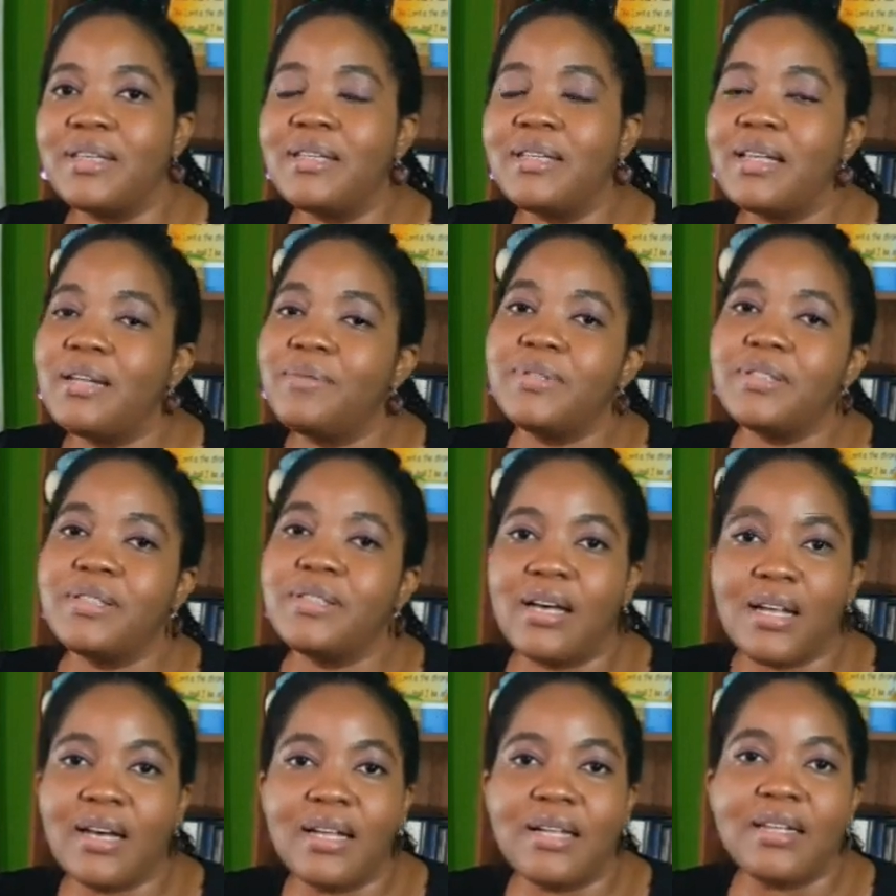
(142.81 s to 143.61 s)
and we'll
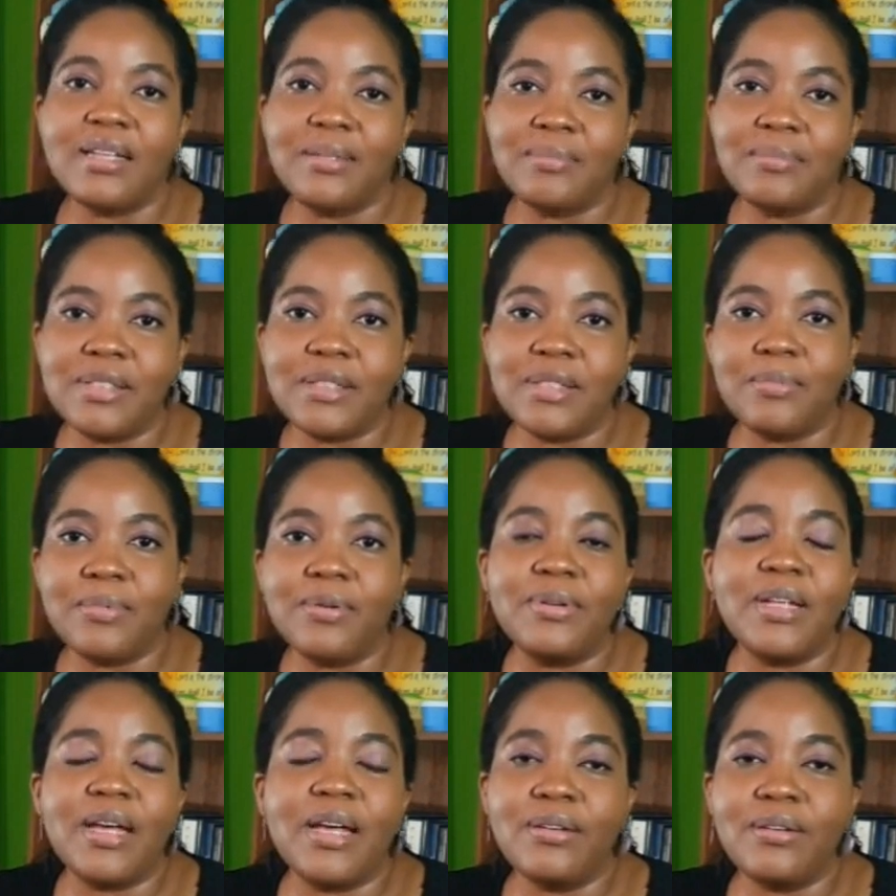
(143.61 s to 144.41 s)
talk a little bit about
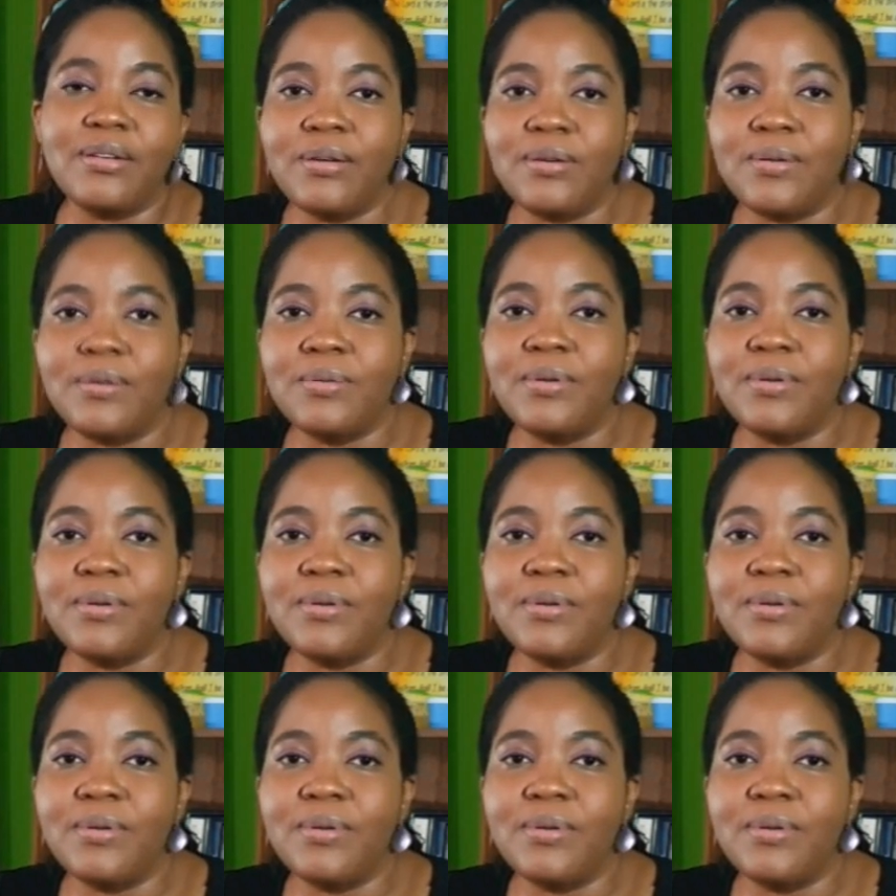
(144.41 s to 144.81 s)
that now.